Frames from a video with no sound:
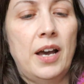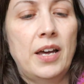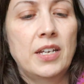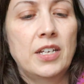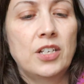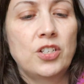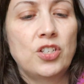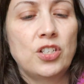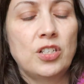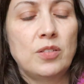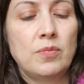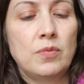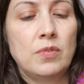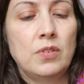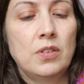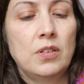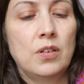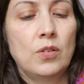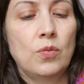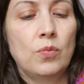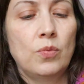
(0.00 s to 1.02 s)
And it just,
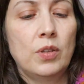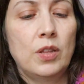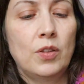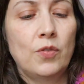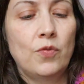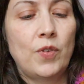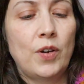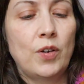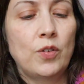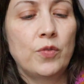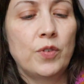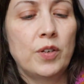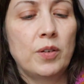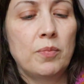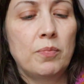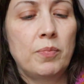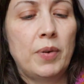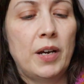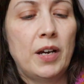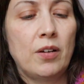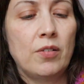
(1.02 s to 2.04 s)
you know, with the
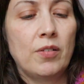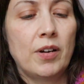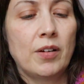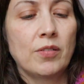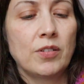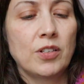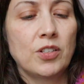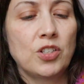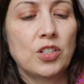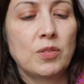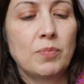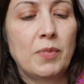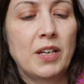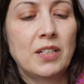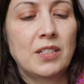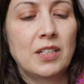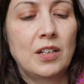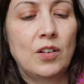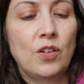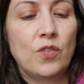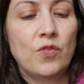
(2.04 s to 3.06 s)
velvet background, it just
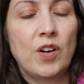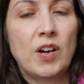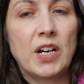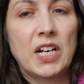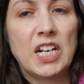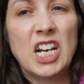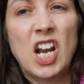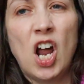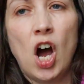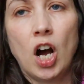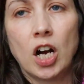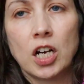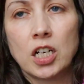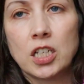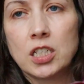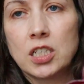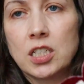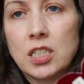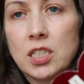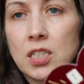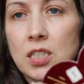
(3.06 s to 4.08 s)
makes it look very
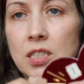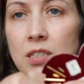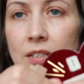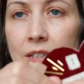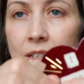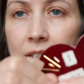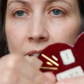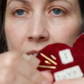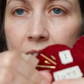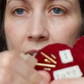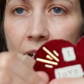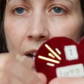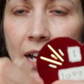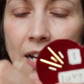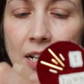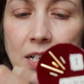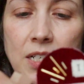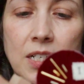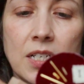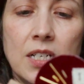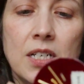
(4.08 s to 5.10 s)
luxe
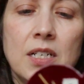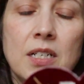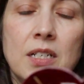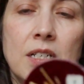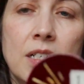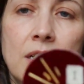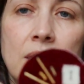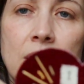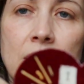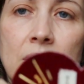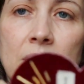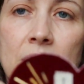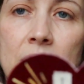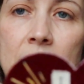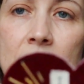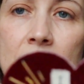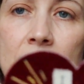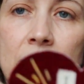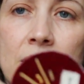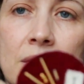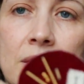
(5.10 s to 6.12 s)
and
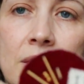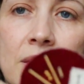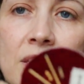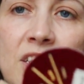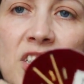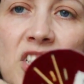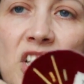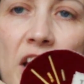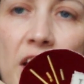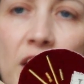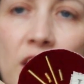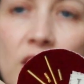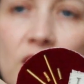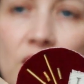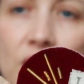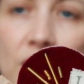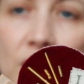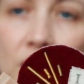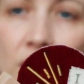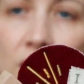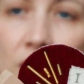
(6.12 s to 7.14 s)

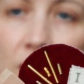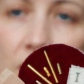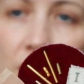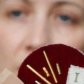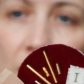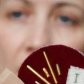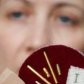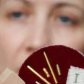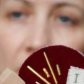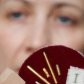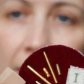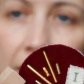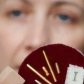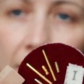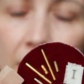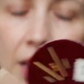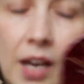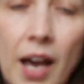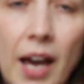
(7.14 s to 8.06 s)
decadent, darling.